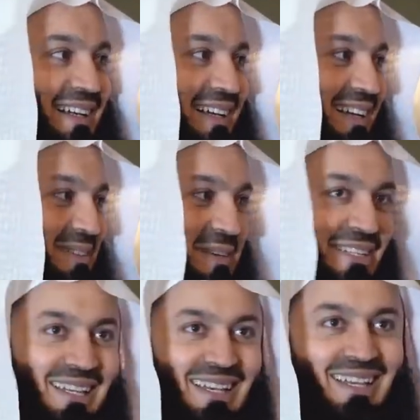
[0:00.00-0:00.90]

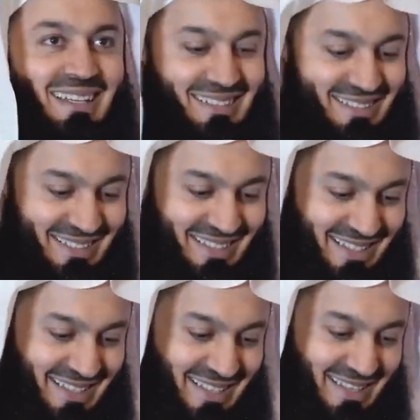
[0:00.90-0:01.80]
mashallah,
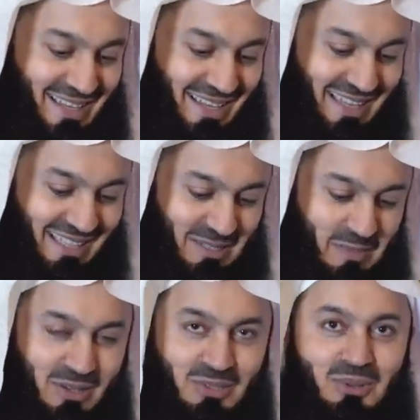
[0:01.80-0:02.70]
the Adhan's
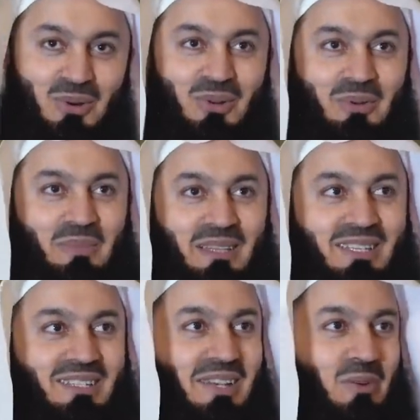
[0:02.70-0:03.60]
about to call, but
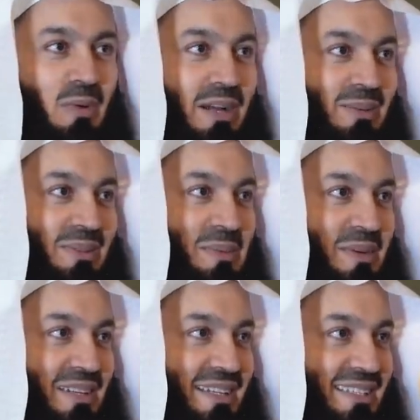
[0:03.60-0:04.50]
there's still a while. Come
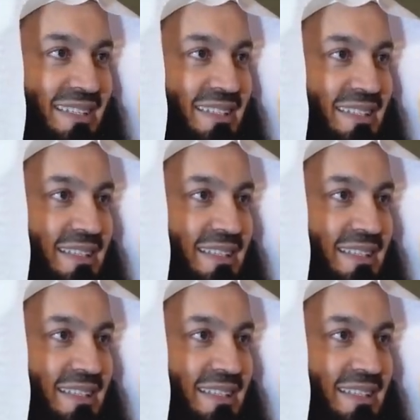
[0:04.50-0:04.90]
on, guys.